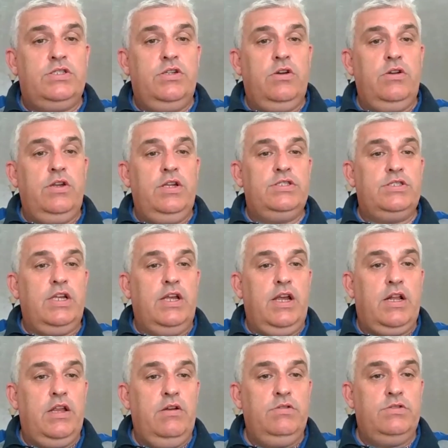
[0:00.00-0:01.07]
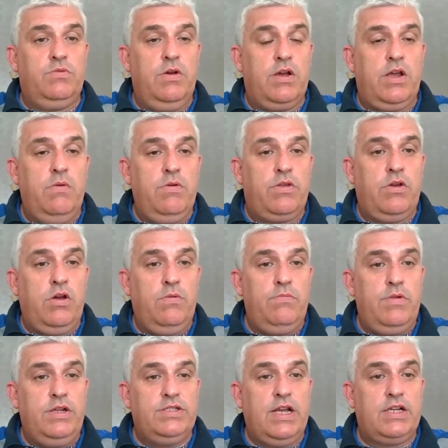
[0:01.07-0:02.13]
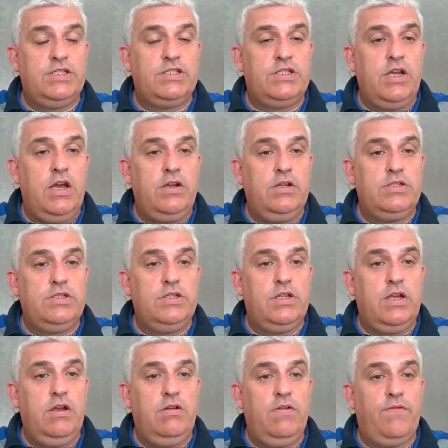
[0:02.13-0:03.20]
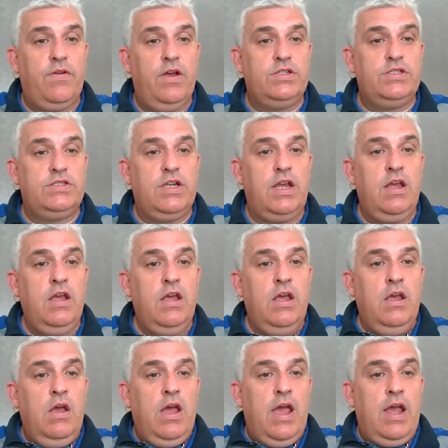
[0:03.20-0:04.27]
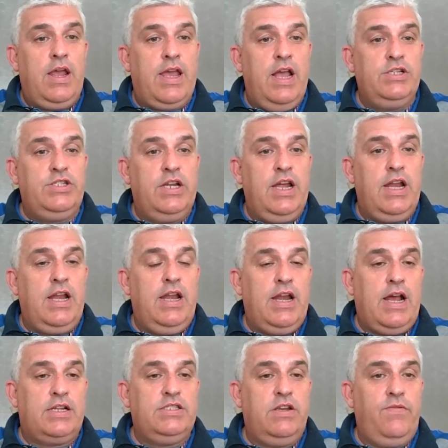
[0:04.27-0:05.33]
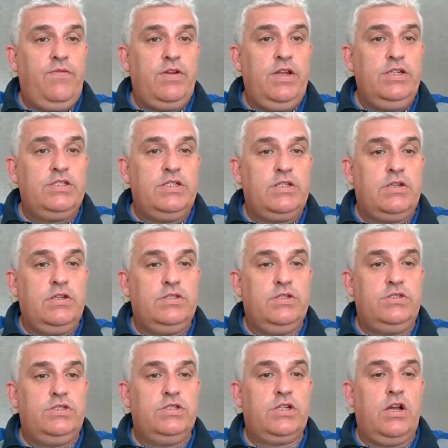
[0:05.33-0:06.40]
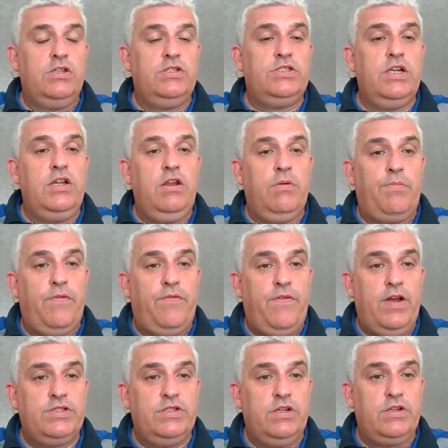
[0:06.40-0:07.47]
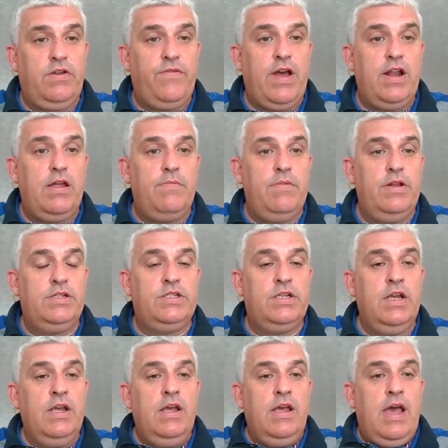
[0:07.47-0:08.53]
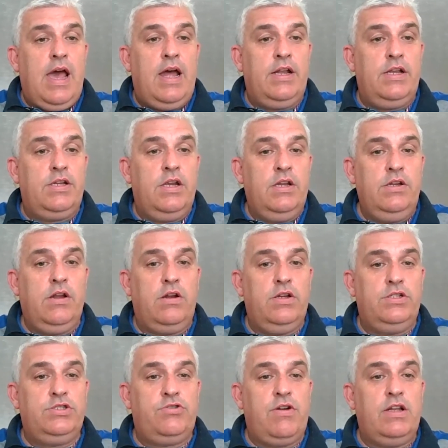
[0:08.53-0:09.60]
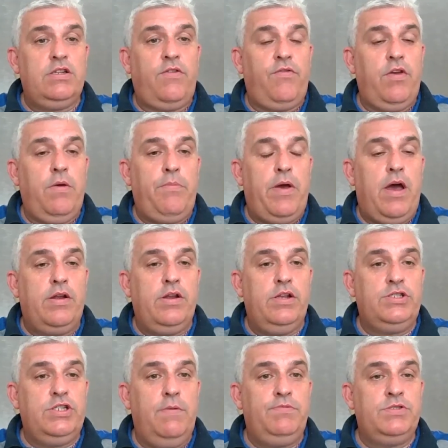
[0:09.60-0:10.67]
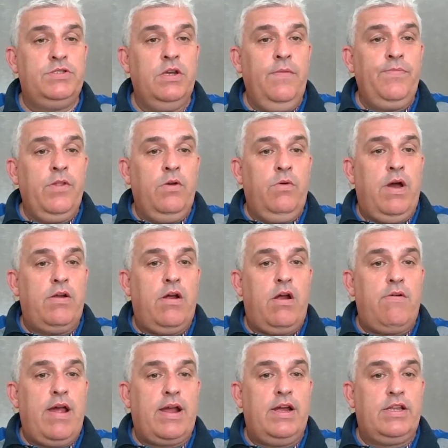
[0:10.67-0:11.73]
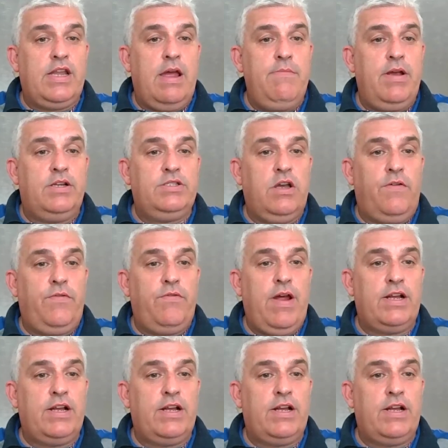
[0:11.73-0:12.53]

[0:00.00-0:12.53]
done is includes working with companies external to the university, engaging in activities such as continual professional development and knowledge transfer partnerships, where our academics offer